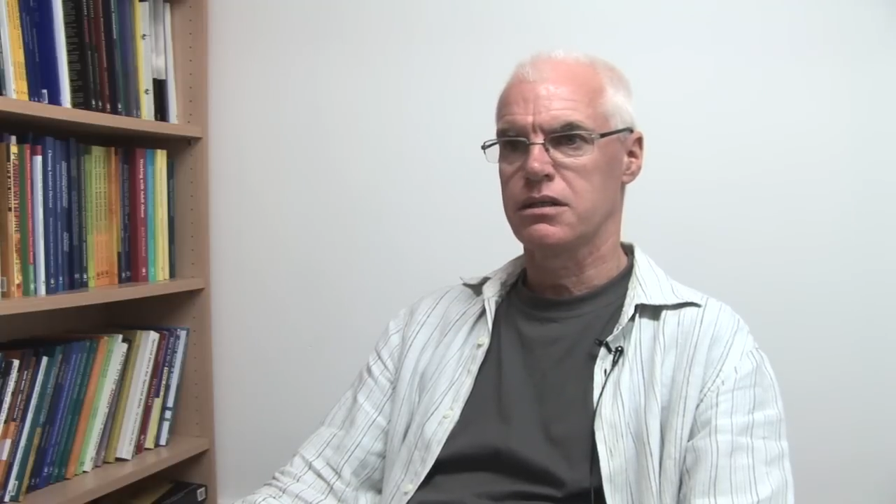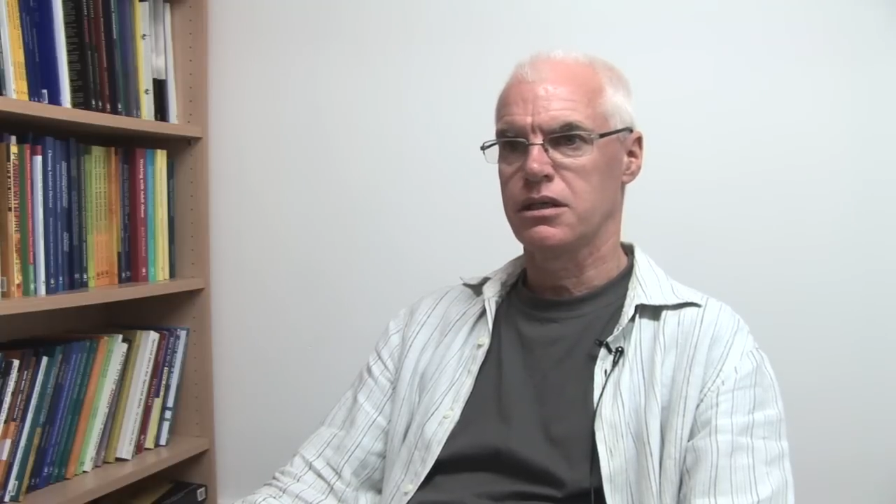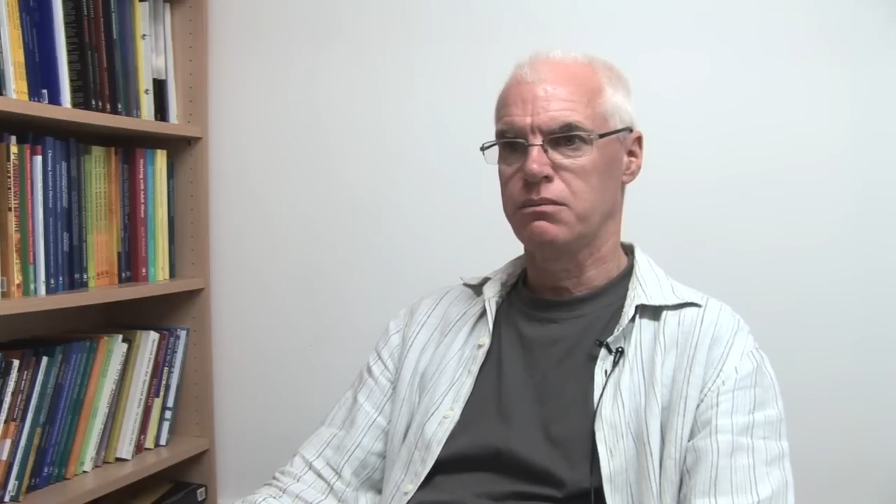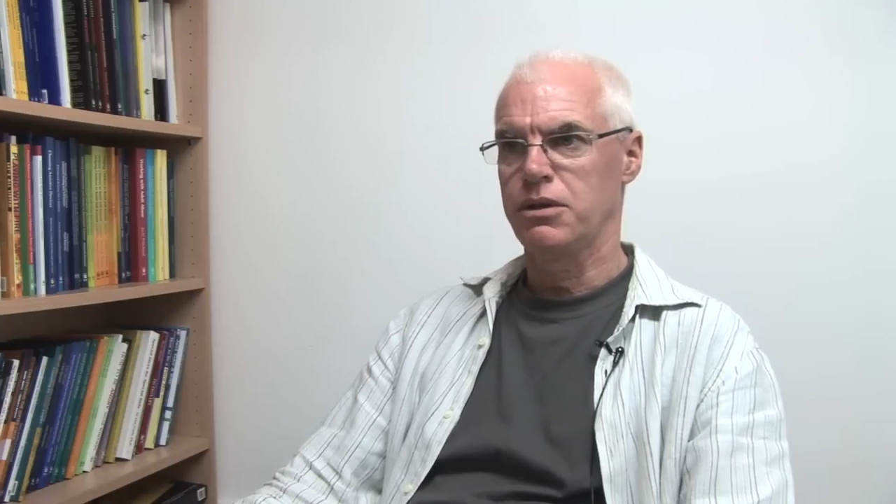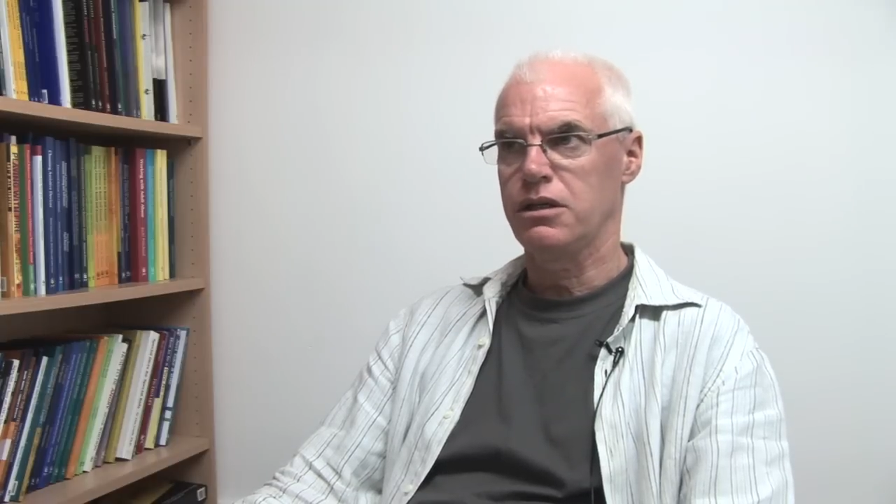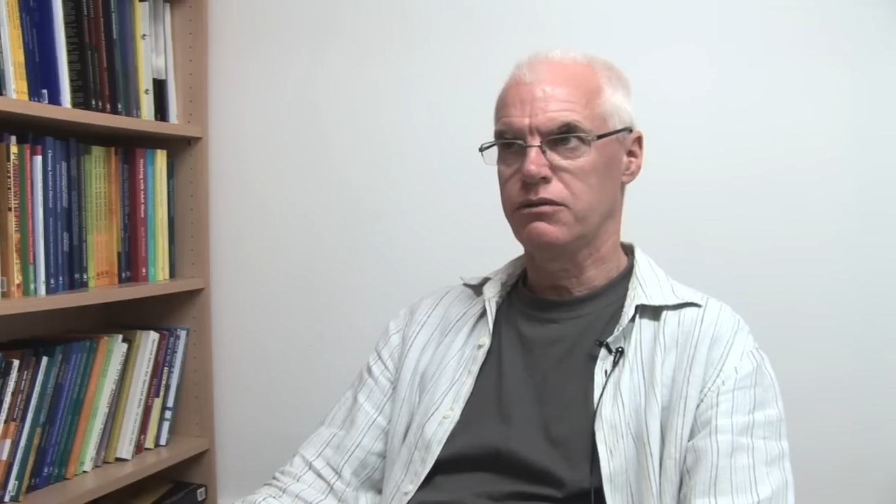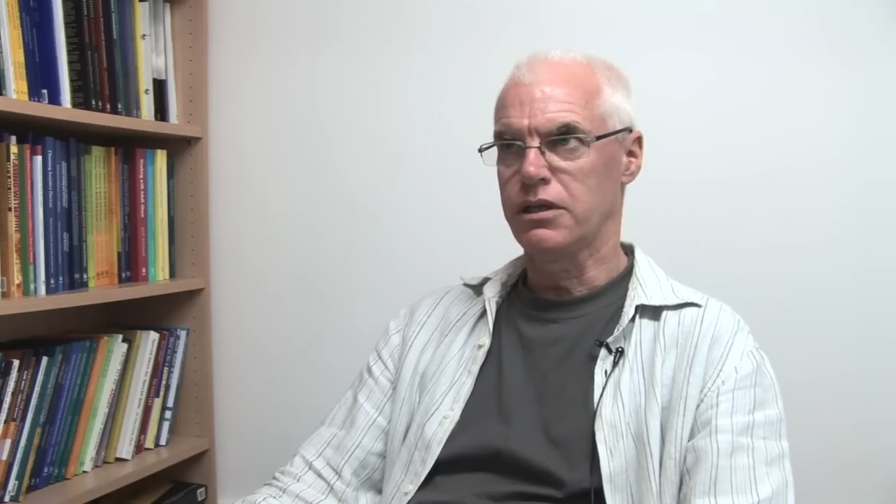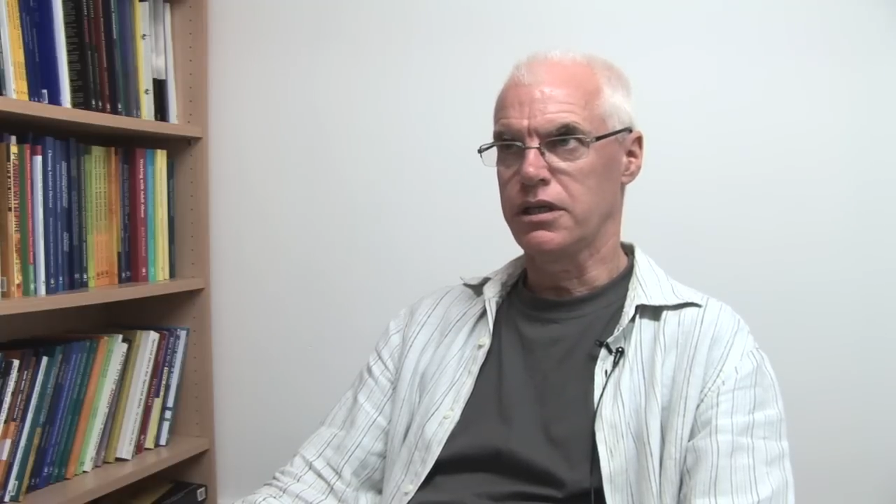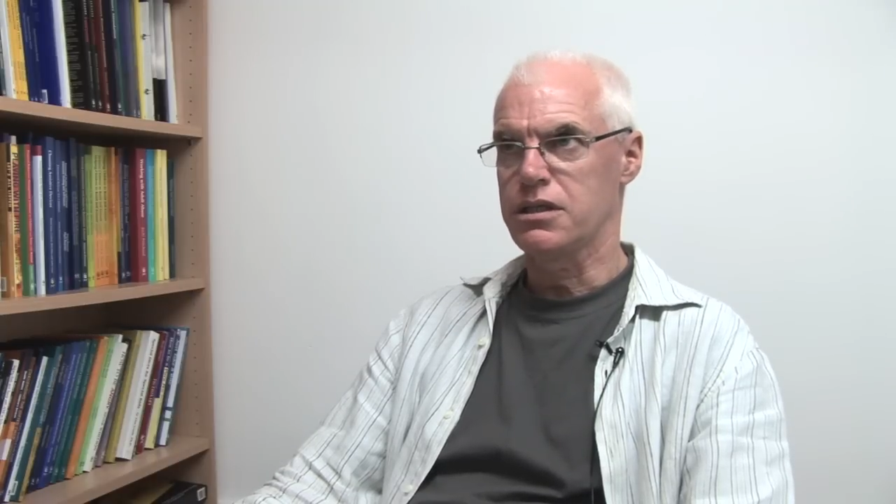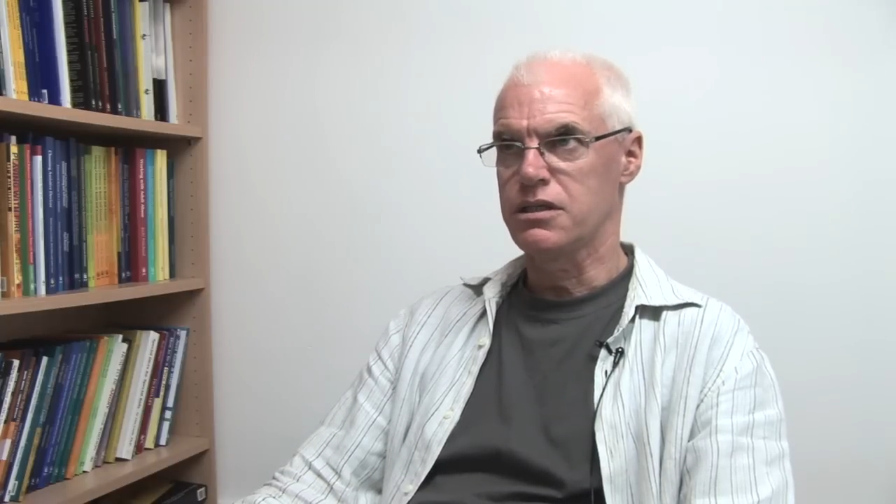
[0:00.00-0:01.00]
Now, the being of
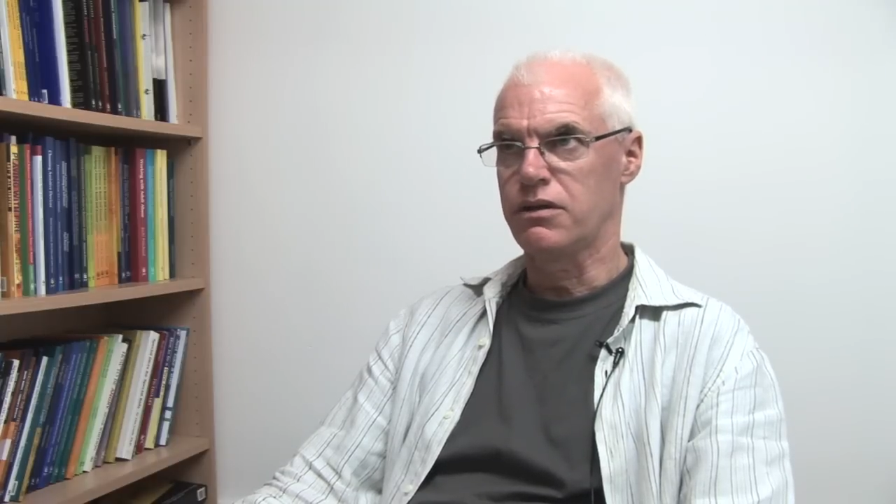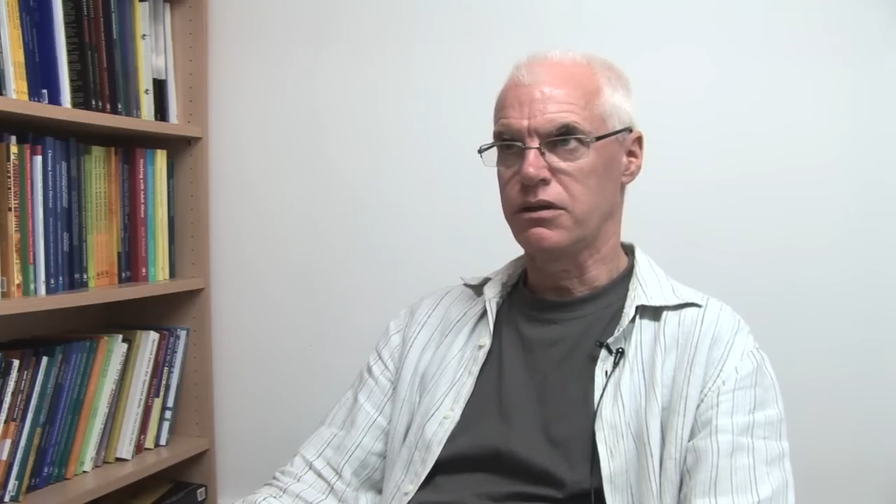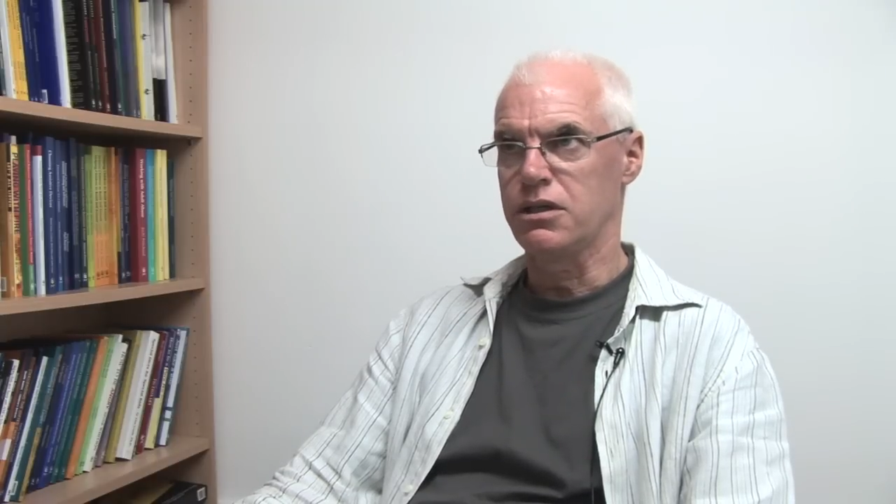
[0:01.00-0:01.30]
light is very